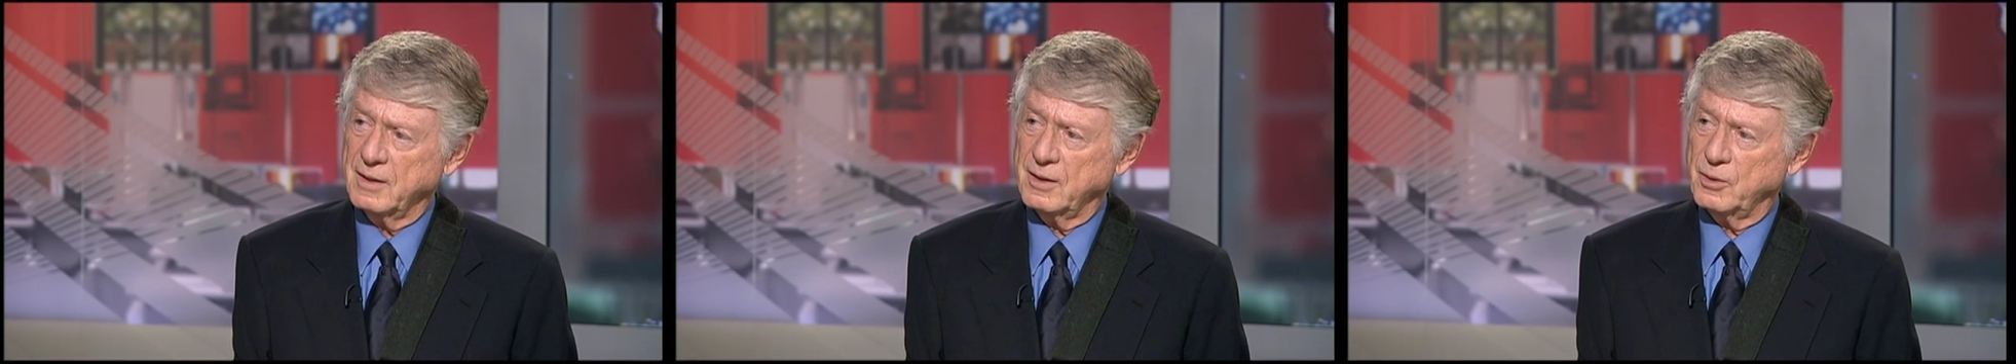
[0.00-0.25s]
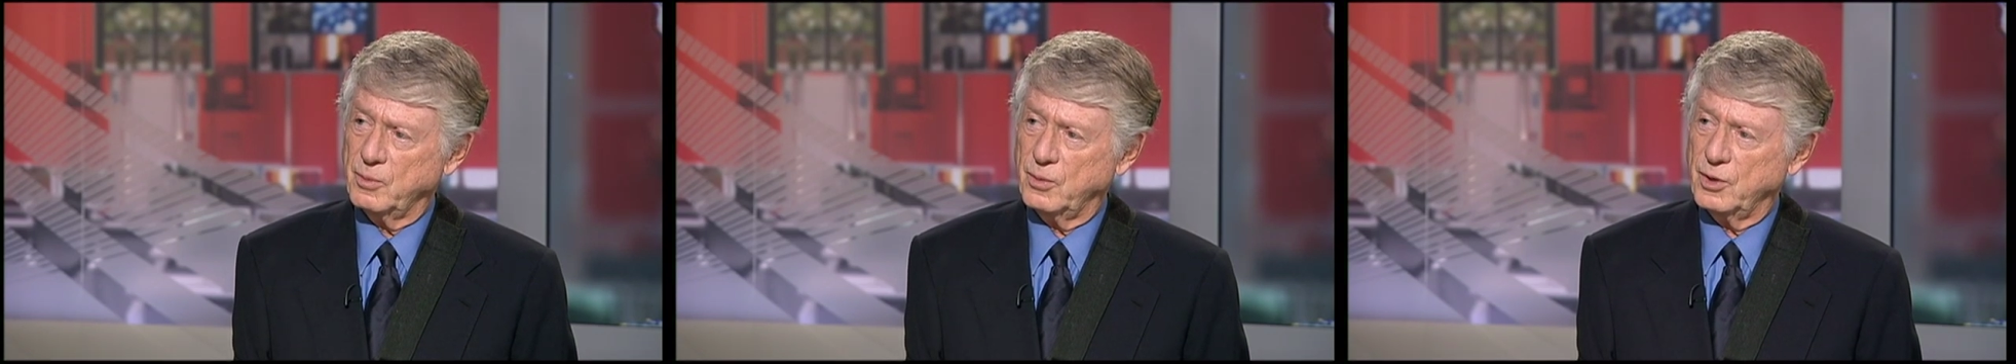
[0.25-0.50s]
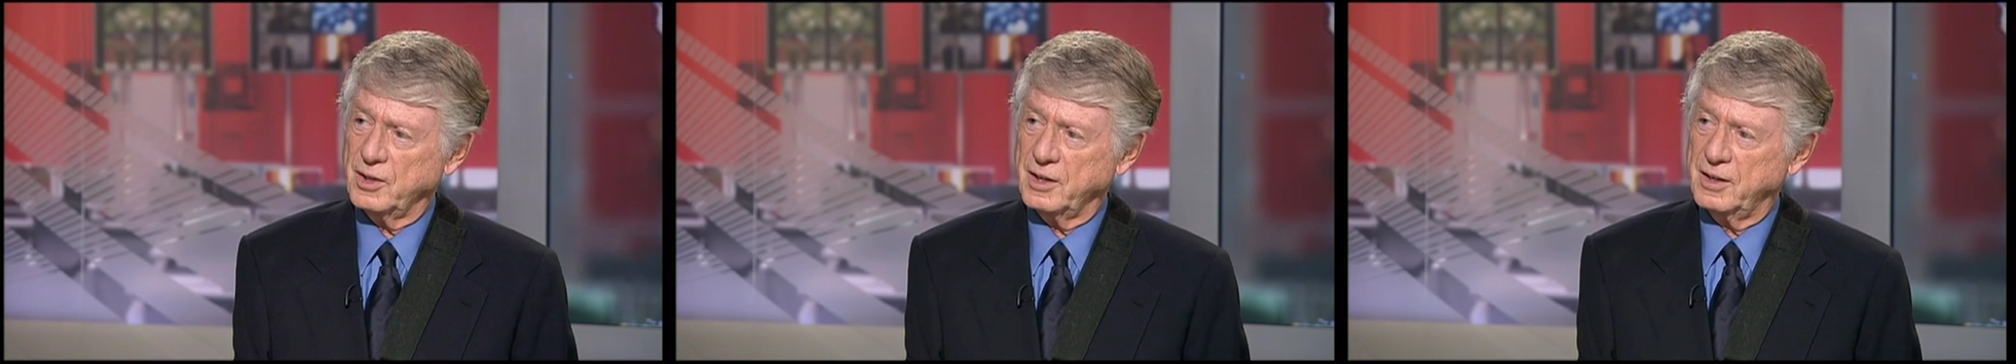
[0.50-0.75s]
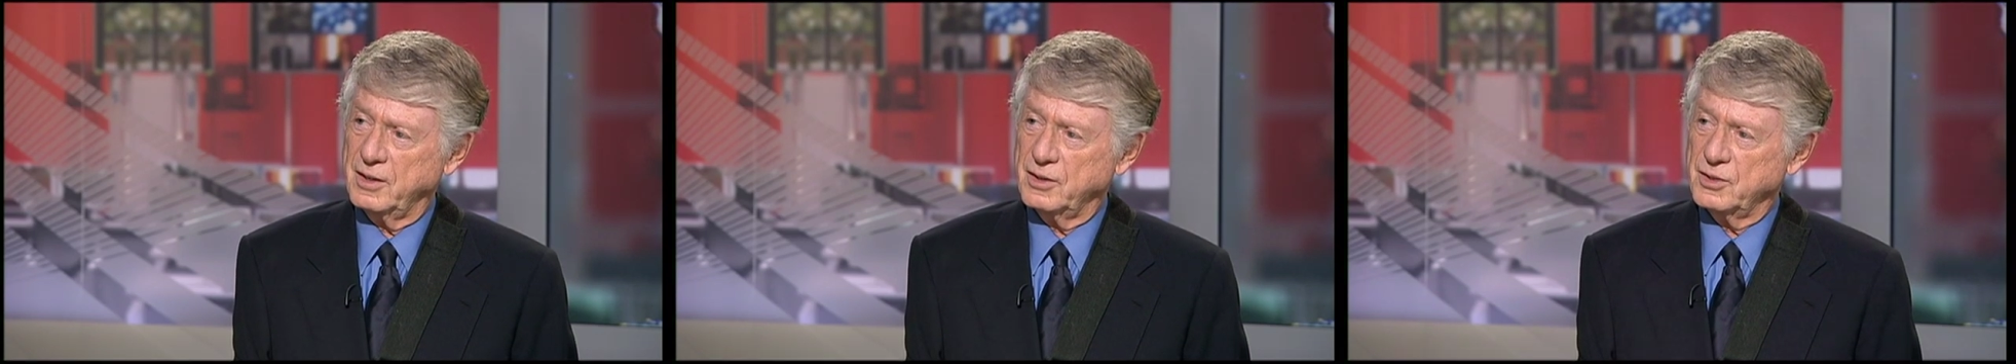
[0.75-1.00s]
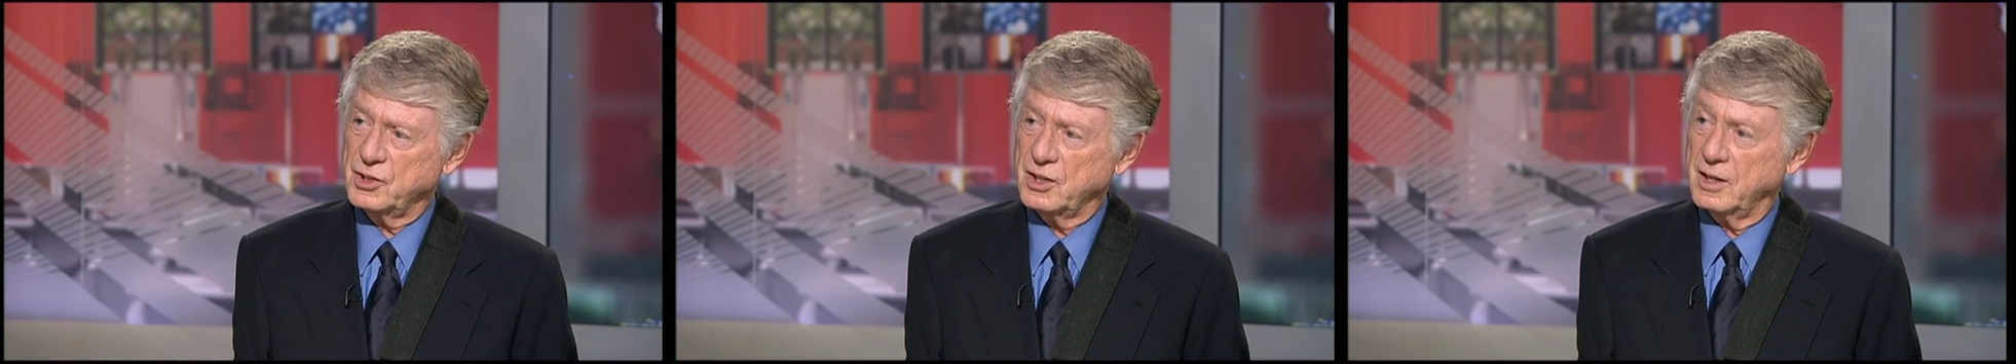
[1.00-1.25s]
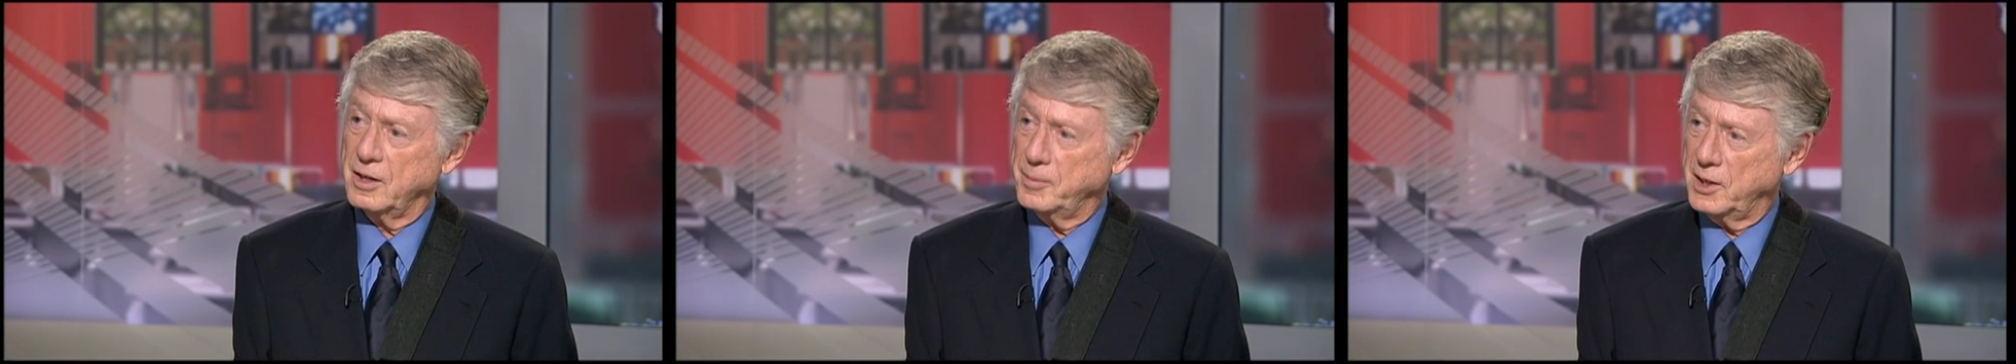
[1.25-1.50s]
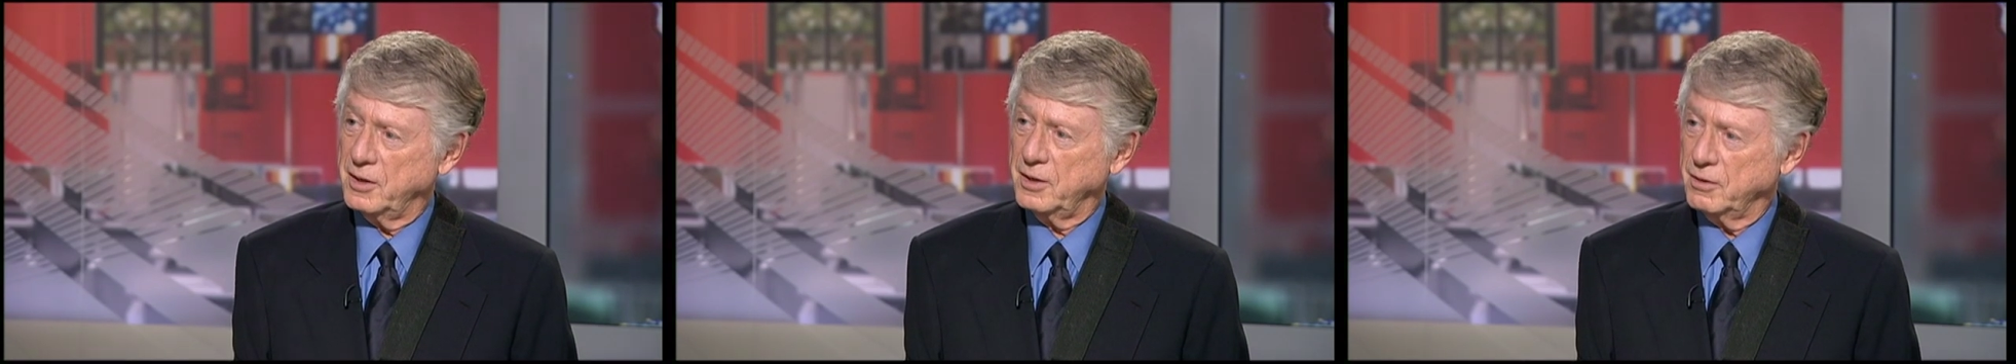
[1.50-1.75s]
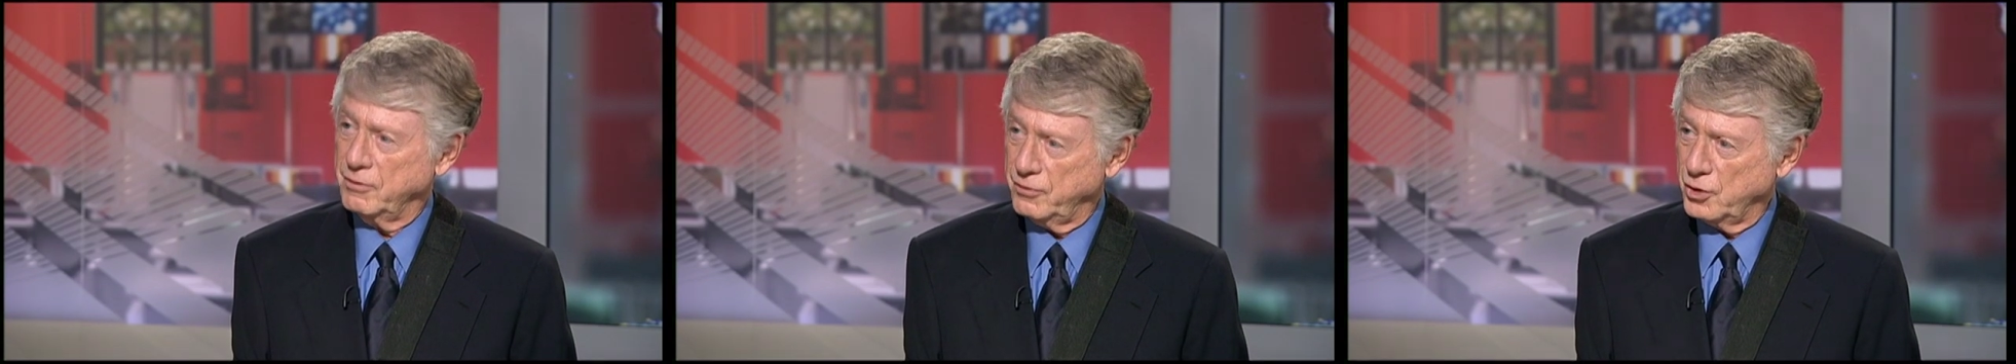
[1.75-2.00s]
that what is an
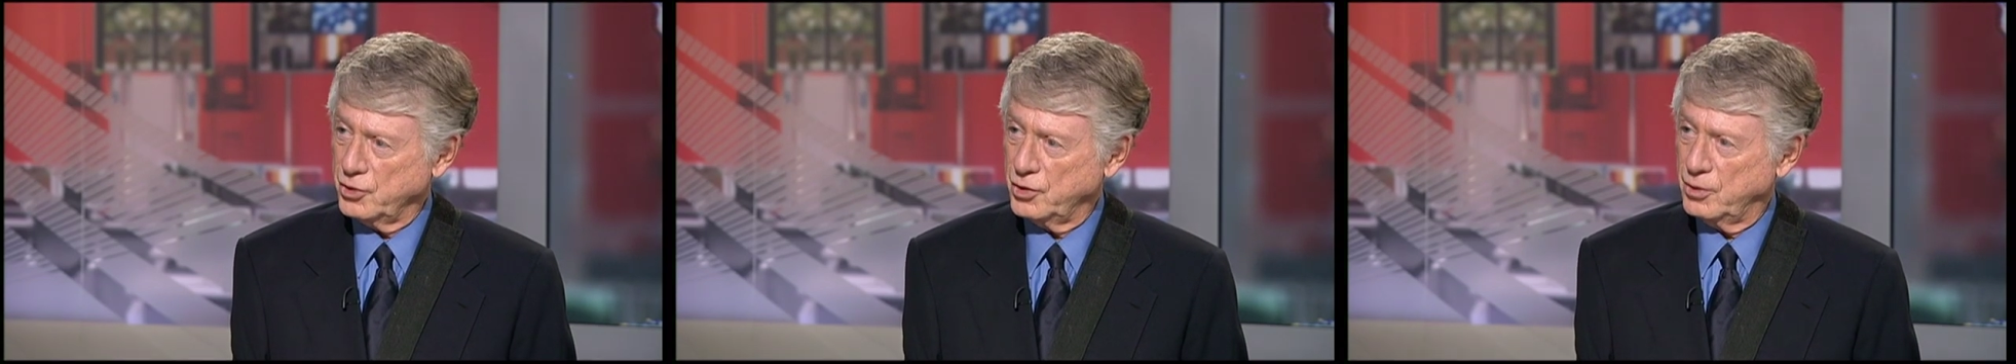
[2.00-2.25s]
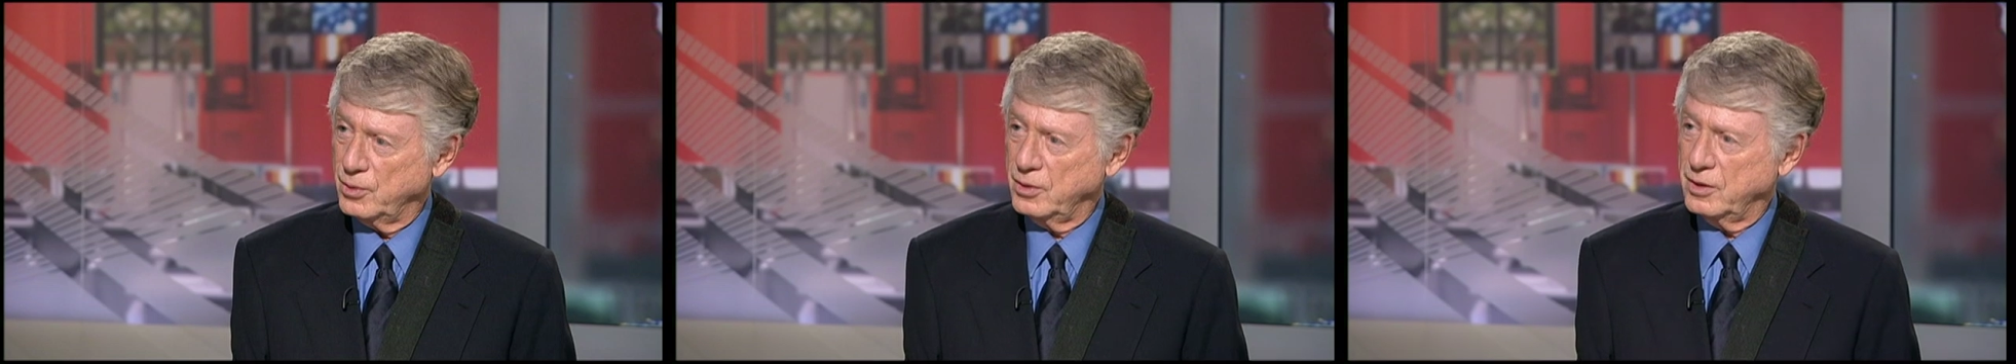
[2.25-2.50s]
American virtue